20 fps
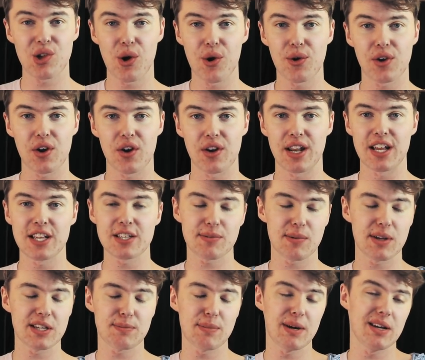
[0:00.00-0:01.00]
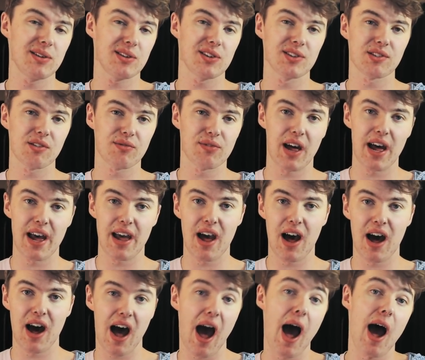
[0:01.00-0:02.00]
so good. It's mainly because of, like,
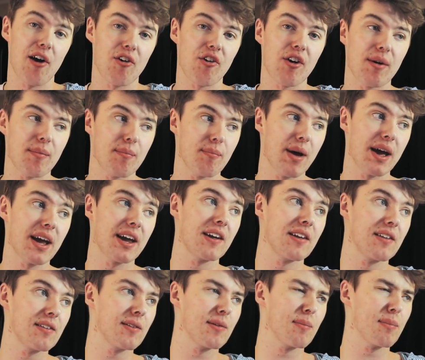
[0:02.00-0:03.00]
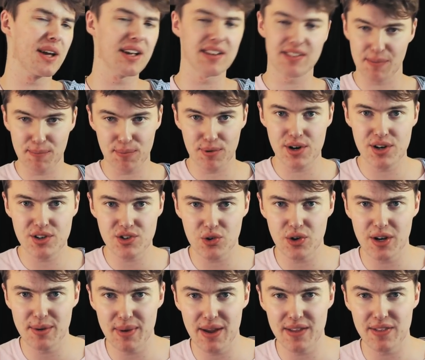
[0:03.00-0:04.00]
RM making the beats. I'm pretty sure
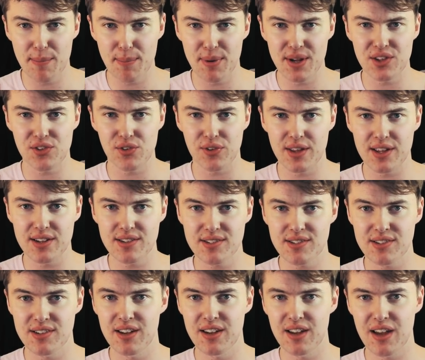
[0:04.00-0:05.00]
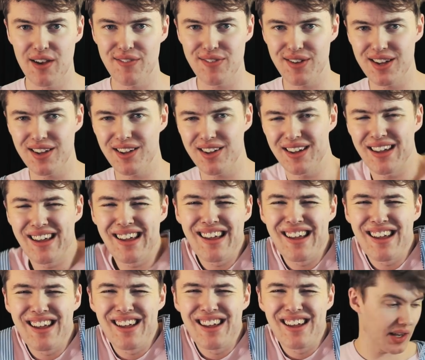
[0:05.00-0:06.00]
he made the beats for this, I think.
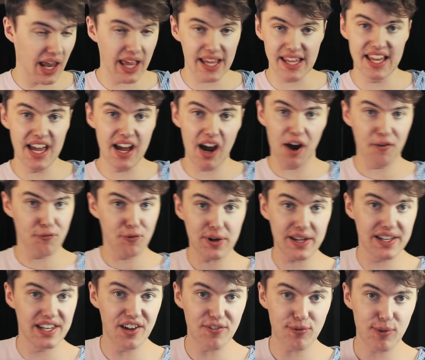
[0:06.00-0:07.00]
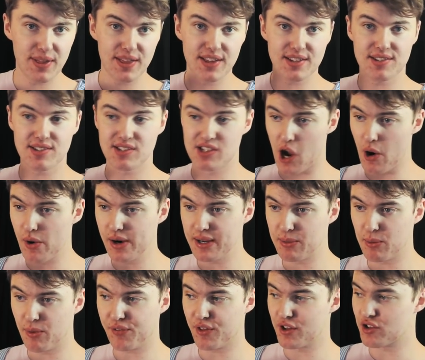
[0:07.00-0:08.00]
Like, yeah, I freaking love where this is
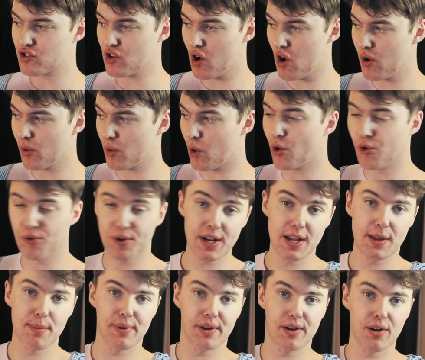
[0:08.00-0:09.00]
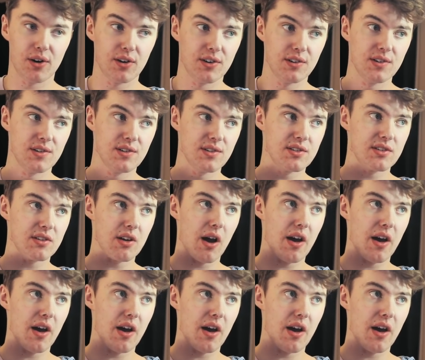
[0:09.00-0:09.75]
going with the song already, because